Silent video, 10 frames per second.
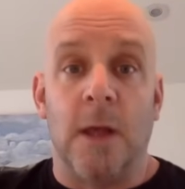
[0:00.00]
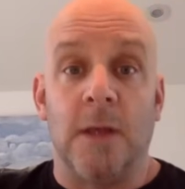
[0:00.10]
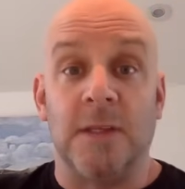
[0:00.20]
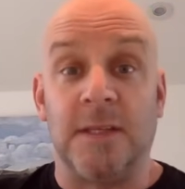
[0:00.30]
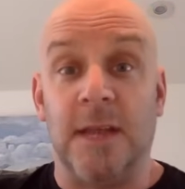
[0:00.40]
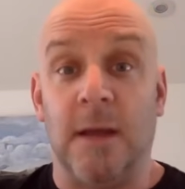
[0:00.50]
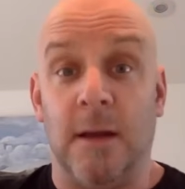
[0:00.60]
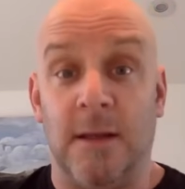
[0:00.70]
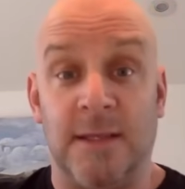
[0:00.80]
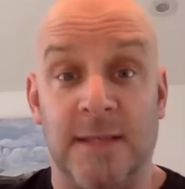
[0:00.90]

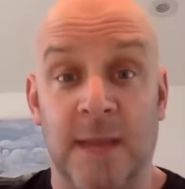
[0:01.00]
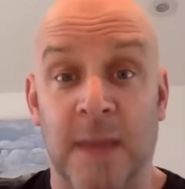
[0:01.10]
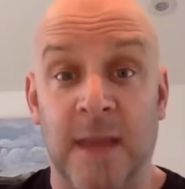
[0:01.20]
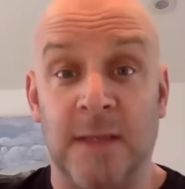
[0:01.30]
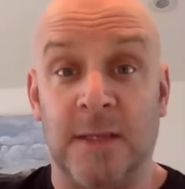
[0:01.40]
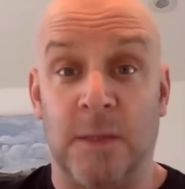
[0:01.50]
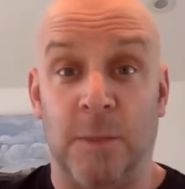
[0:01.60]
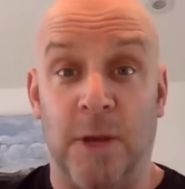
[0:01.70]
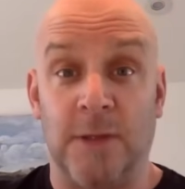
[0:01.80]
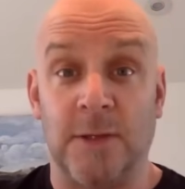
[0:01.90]
CR, CMAs and
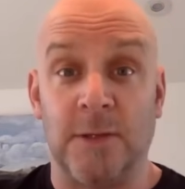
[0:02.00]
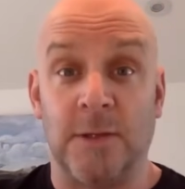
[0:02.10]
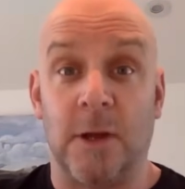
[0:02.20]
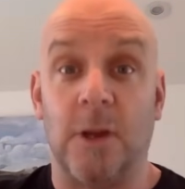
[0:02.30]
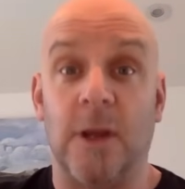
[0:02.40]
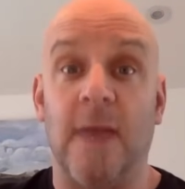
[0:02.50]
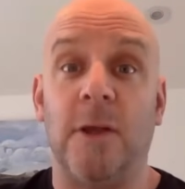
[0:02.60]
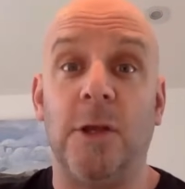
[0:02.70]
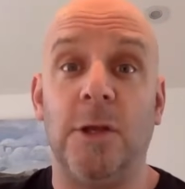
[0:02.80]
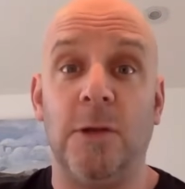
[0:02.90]
appraisals are going to have
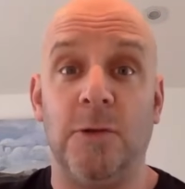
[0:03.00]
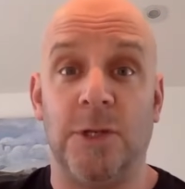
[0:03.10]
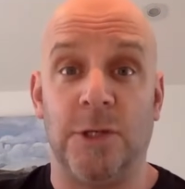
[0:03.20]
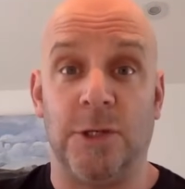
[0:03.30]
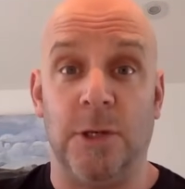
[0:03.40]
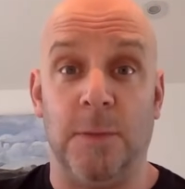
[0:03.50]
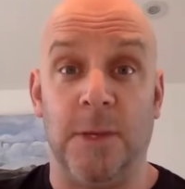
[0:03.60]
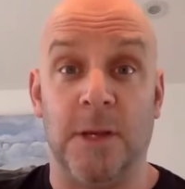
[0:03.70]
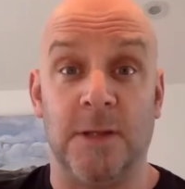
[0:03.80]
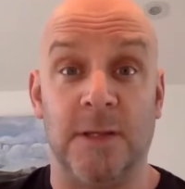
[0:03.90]
a huge issue
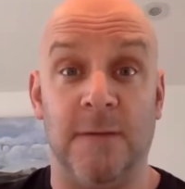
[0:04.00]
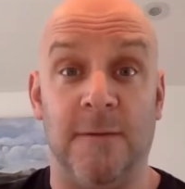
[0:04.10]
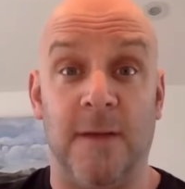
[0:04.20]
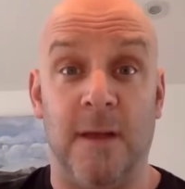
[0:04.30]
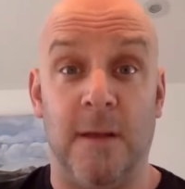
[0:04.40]
because if